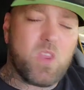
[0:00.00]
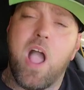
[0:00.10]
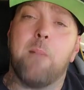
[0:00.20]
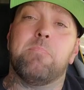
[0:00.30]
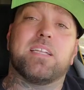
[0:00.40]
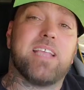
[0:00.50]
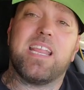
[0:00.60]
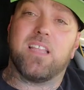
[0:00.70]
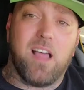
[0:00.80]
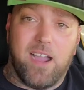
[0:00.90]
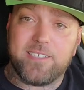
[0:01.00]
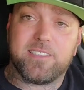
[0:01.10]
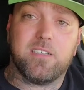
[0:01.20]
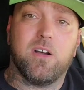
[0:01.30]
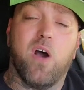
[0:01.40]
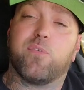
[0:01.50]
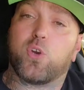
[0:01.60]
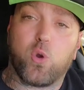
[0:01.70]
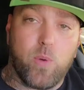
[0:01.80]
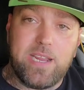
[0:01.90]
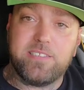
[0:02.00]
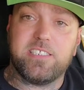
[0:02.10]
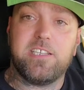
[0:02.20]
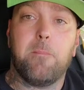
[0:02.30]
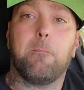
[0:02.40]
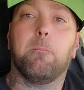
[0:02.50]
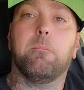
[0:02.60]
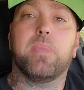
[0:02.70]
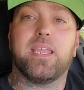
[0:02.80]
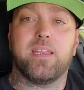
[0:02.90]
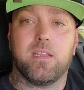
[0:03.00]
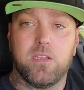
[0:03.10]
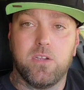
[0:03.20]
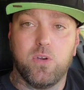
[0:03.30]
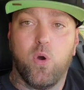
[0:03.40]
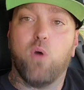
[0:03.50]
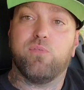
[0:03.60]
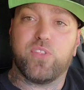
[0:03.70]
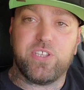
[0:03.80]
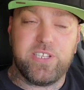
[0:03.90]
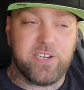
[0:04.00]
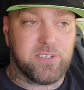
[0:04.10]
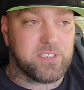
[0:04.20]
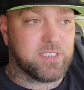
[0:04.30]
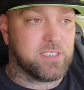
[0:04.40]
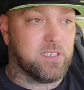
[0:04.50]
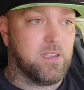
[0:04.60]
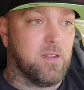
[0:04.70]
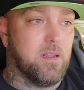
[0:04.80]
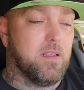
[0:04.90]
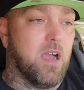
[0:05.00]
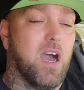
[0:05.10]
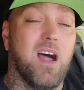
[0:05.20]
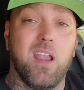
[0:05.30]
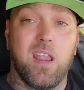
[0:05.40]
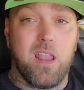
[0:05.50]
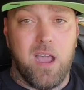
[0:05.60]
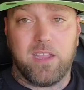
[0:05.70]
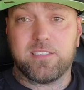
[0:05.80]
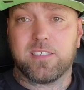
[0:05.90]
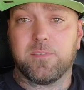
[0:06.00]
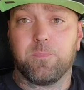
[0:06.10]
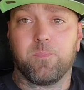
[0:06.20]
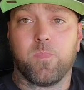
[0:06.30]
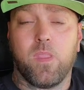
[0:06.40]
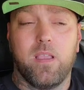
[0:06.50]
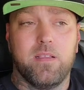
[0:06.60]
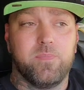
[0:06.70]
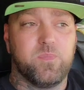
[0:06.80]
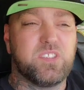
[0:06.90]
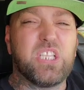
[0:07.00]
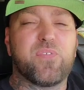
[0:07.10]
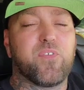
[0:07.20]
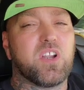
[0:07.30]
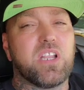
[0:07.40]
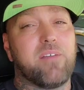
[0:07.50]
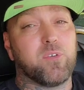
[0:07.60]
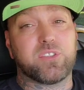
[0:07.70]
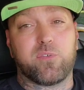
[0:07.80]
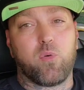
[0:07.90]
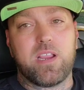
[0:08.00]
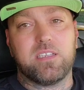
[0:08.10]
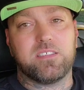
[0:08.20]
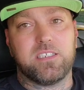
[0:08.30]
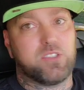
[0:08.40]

I met a lot of crazy men over the years. A lot. Different levels of crazy.